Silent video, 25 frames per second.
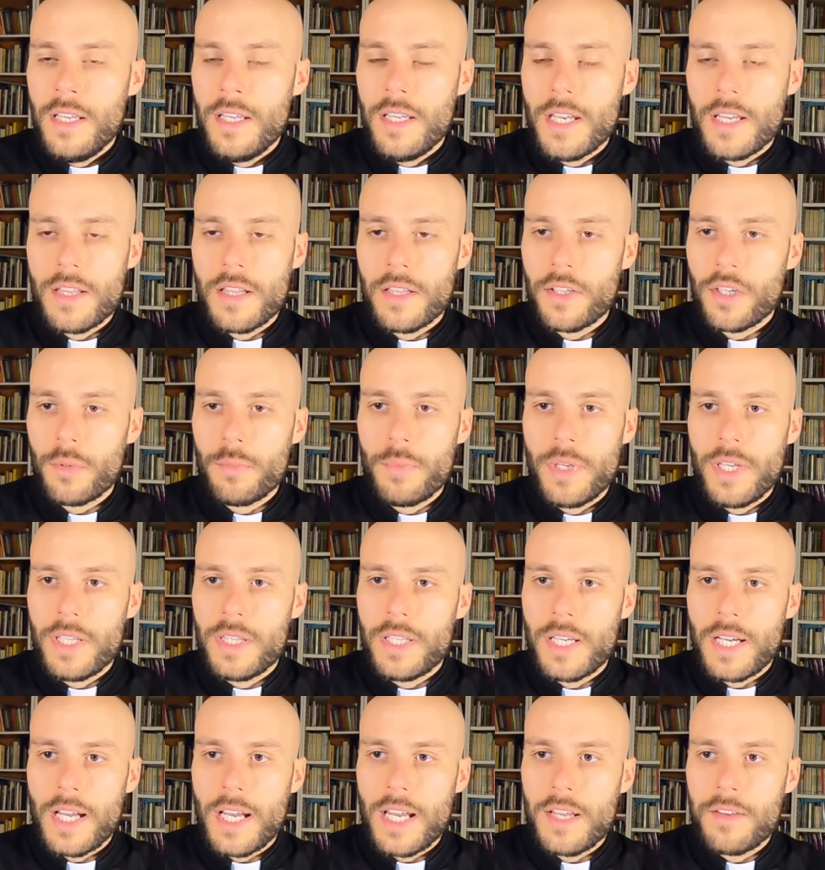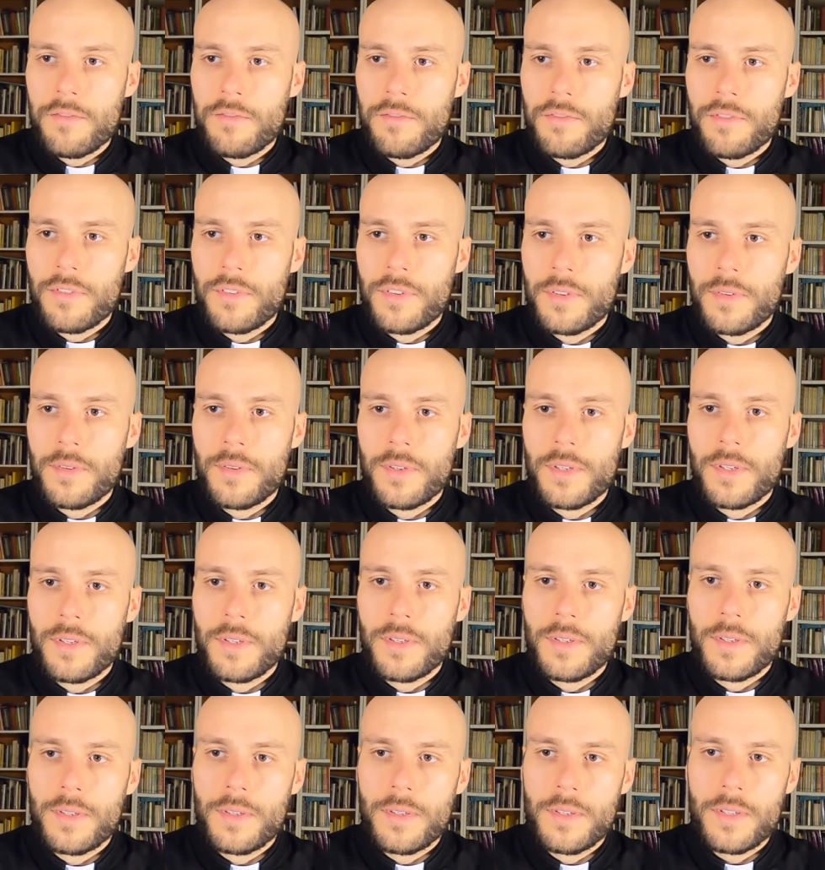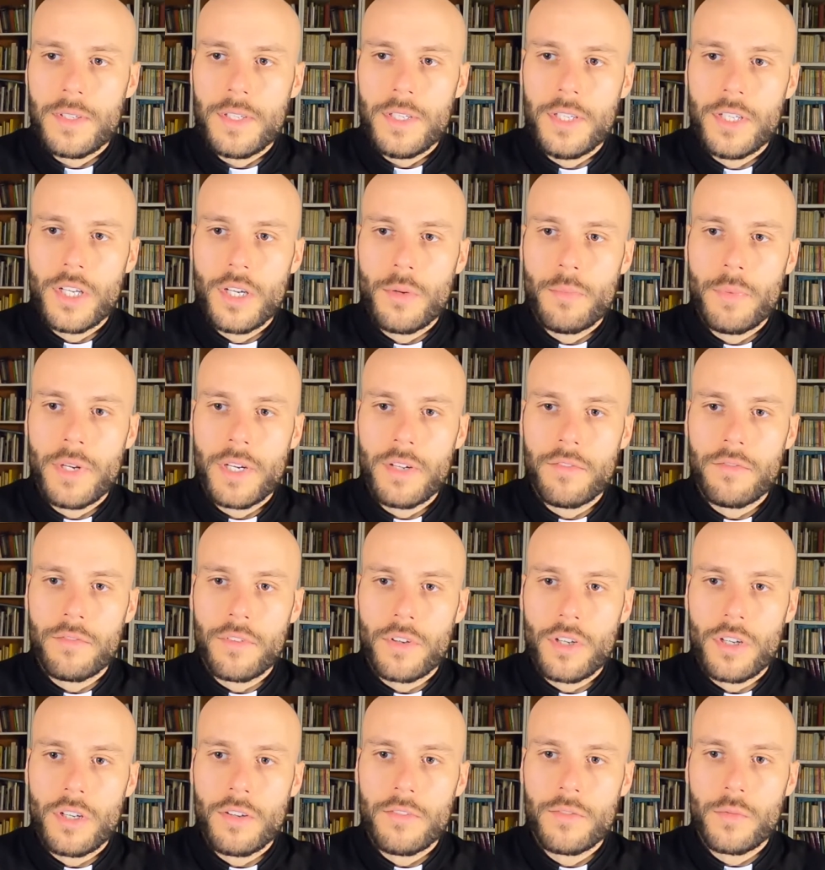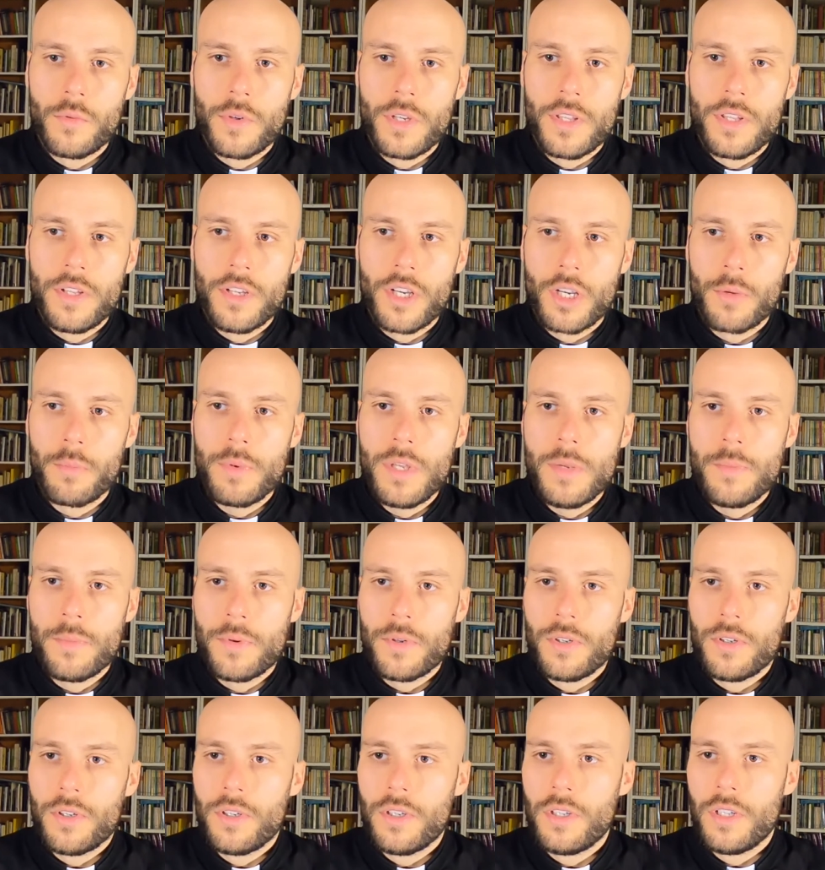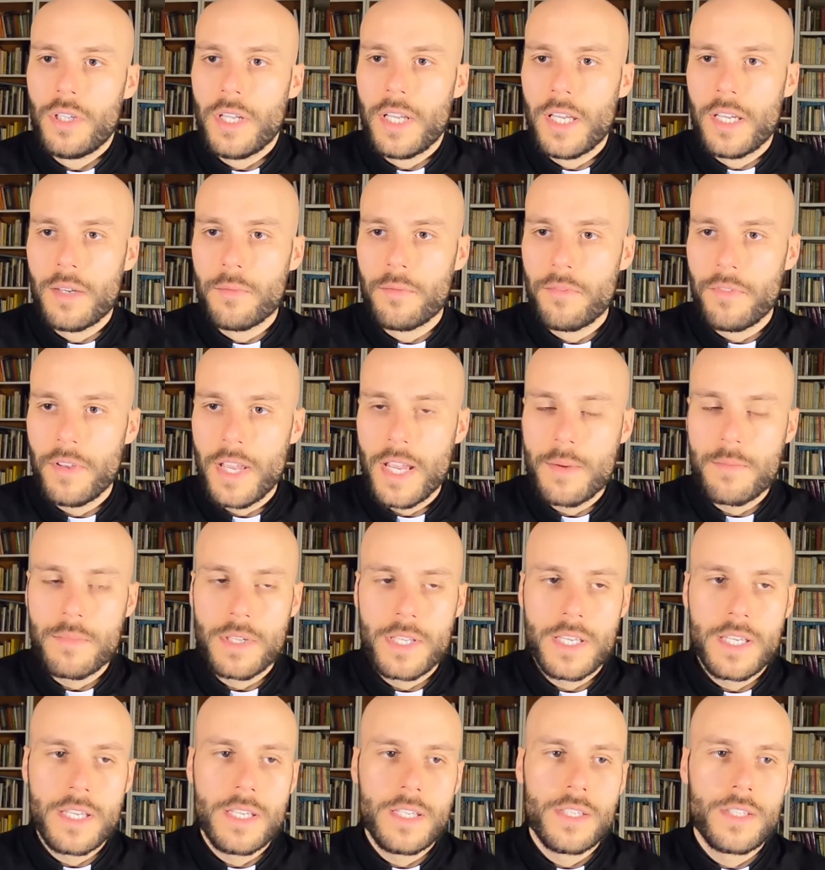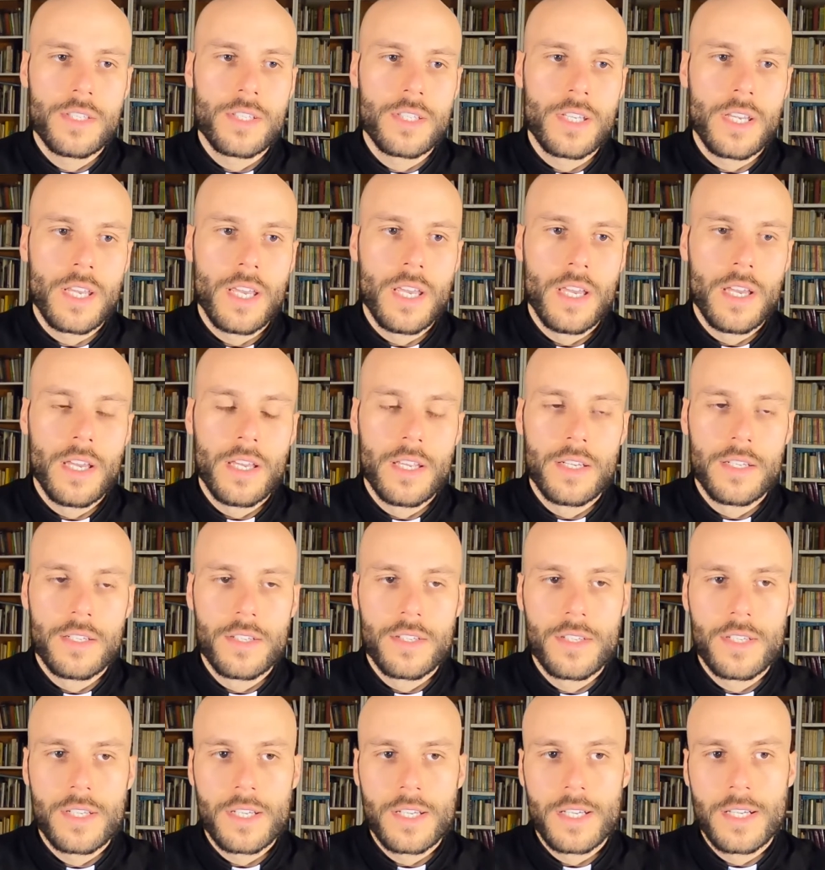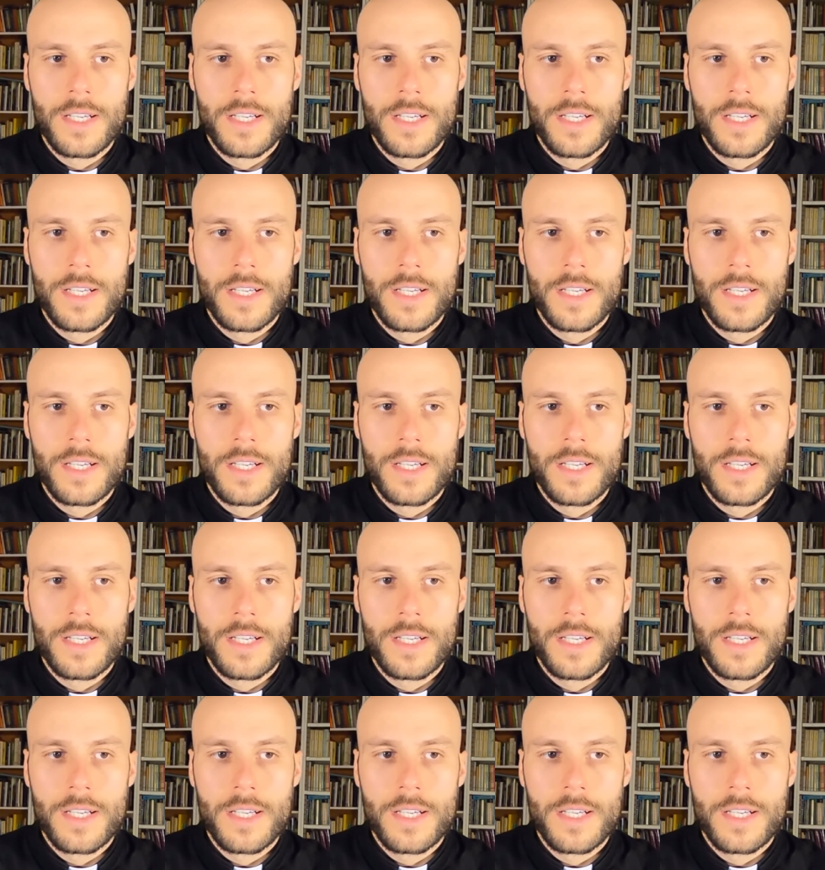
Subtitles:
little bit that I've been involved with young people and families and